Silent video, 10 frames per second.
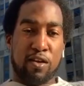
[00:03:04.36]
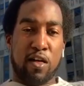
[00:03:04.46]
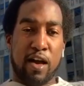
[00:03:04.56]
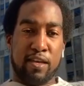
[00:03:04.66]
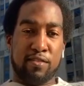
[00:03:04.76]

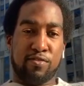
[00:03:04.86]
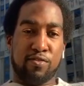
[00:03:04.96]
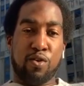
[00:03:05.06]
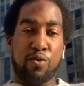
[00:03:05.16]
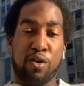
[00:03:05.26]
clients
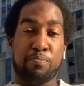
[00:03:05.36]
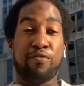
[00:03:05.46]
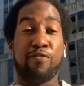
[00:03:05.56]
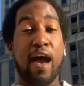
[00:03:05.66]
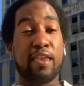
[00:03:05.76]
or we're
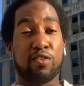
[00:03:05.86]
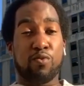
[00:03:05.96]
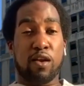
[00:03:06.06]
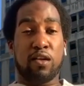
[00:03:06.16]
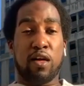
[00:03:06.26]
providing
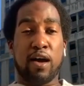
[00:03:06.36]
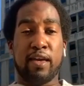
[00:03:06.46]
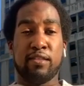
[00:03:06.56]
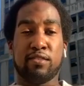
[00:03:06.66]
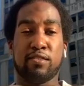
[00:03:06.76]
to our
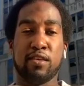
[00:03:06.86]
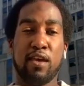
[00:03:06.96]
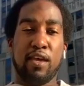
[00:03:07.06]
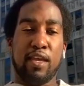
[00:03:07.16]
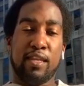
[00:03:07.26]
clients
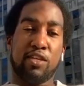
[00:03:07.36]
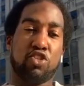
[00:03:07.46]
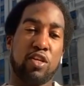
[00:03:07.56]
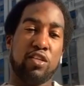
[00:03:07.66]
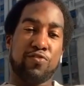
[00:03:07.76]
in
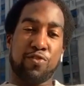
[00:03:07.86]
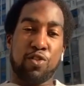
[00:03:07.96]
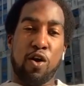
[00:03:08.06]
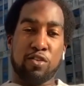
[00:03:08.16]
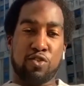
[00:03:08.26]
exchange for
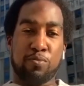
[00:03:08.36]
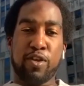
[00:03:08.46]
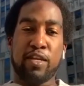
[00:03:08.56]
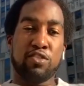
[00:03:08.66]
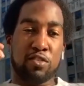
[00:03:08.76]
long term
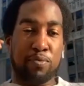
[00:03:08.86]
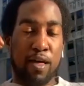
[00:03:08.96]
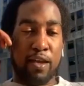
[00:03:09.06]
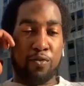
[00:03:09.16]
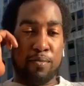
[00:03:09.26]
reagent
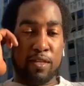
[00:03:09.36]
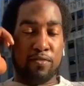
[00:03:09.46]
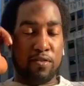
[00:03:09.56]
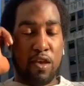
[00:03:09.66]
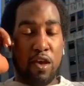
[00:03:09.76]
supply agreements.